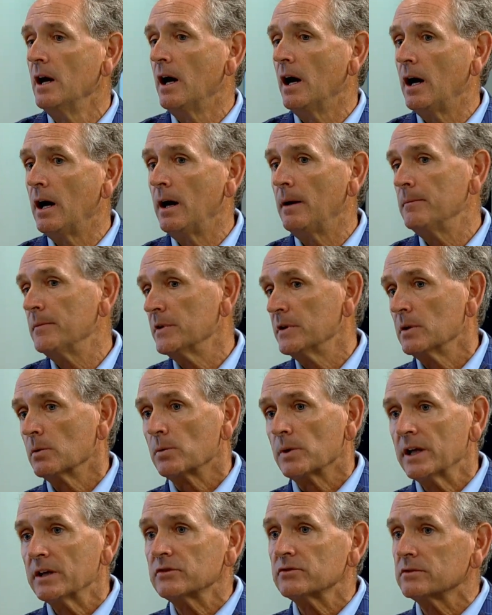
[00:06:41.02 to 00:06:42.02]
Um, the
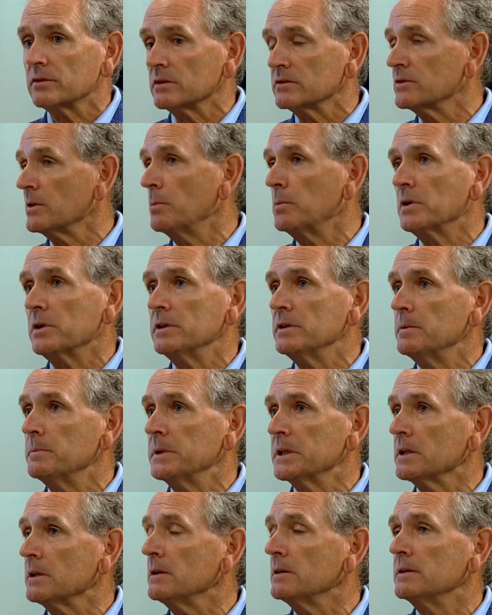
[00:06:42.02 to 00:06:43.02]
rest are somewhere in the
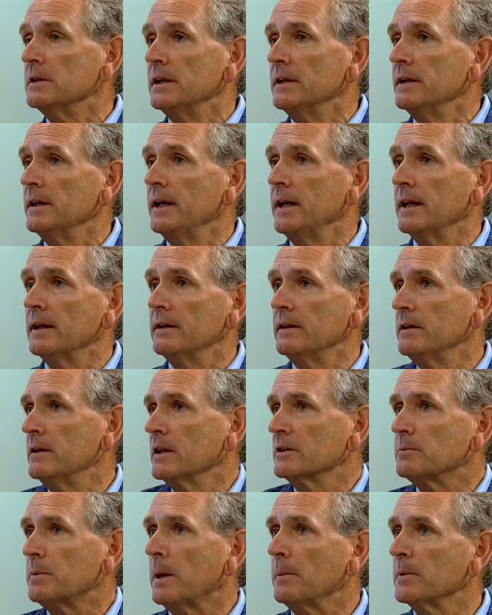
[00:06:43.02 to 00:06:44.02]
middle and, and,
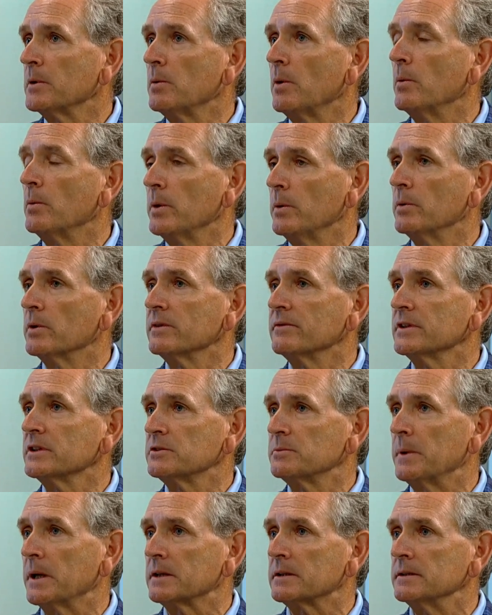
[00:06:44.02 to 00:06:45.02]
that's probably what we would have
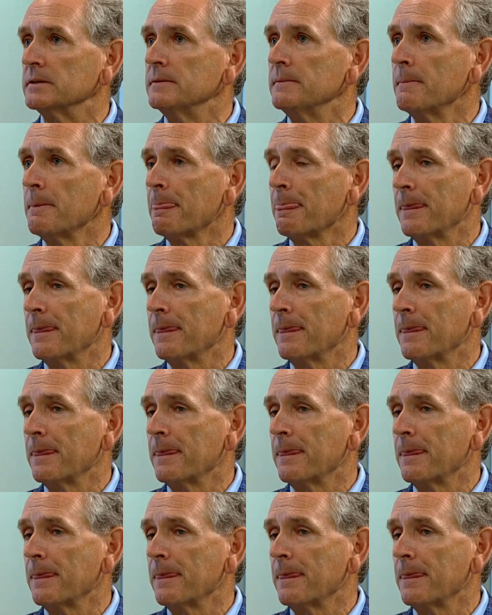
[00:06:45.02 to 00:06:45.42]
expected.